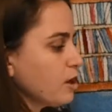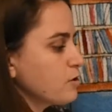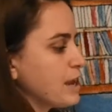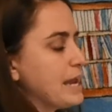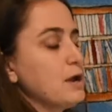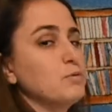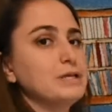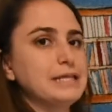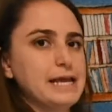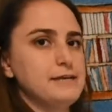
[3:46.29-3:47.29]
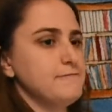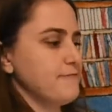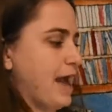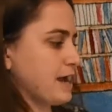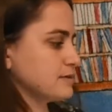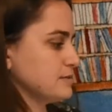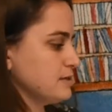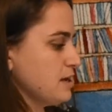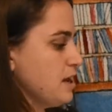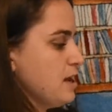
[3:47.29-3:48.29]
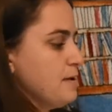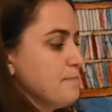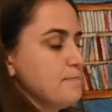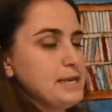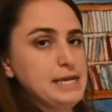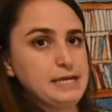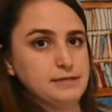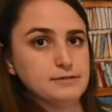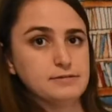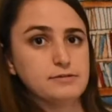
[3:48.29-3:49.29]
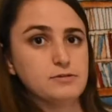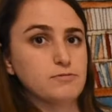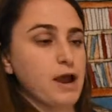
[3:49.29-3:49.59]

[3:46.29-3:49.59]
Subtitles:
Okay, a related fact means,